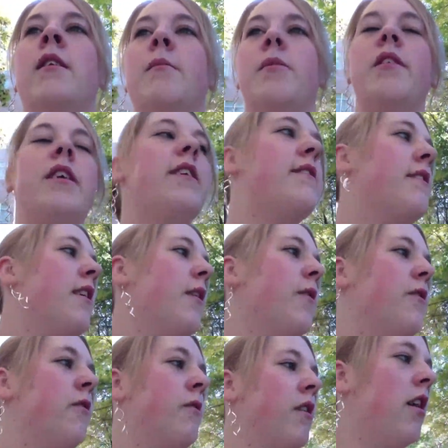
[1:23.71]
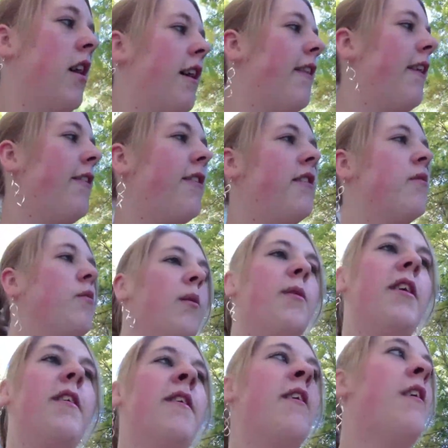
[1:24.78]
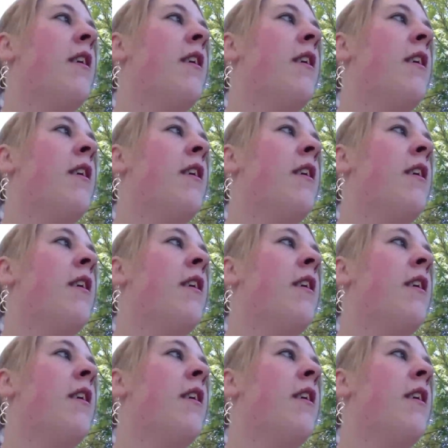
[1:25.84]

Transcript: please no, do not let this woman